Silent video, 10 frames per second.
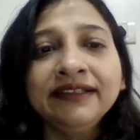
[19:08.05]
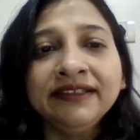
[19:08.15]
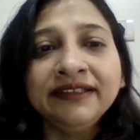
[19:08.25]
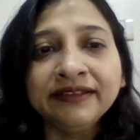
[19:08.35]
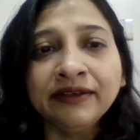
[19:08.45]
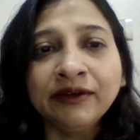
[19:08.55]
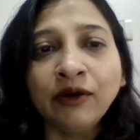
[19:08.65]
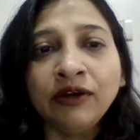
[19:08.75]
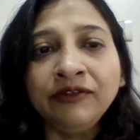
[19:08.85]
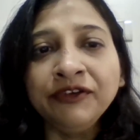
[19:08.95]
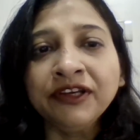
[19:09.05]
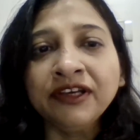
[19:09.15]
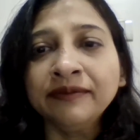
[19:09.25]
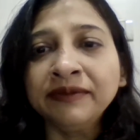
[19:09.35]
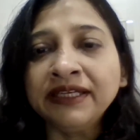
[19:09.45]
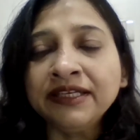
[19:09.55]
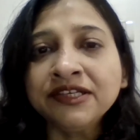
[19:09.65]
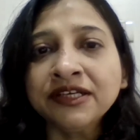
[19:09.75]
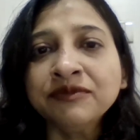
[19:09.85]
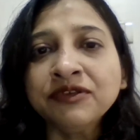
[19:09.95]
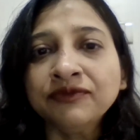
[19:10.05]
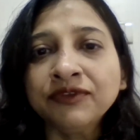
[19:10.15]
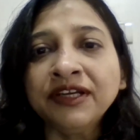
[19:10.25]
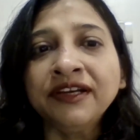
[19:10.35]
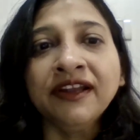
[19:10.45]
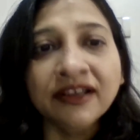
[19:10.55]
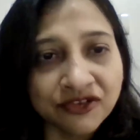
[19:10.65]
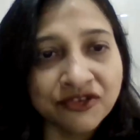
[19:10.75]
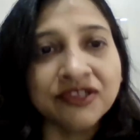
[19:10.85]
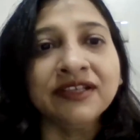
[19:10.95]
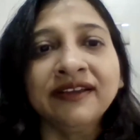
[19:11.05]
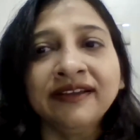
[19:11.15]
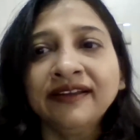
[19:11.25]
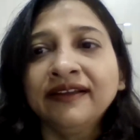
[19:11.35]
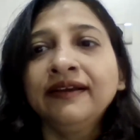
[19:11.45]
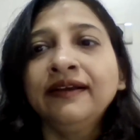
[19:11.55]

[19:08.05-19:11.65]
The qualification, I mean, in terms of the industry.